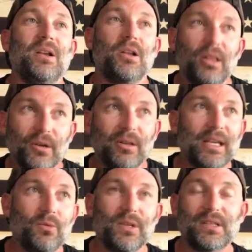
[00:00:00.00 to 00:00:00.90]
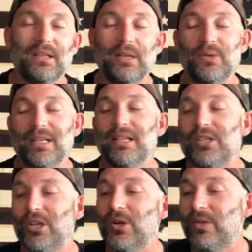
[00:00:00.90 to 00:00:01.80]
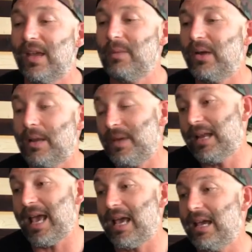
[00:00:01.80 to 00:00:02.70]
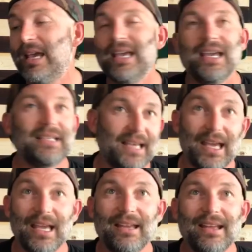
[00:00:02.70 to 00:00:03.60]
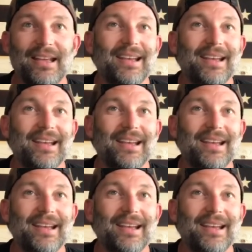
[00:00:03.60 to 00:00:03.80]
clearly it was an insecure thing. But I mean, hey, he's a kid.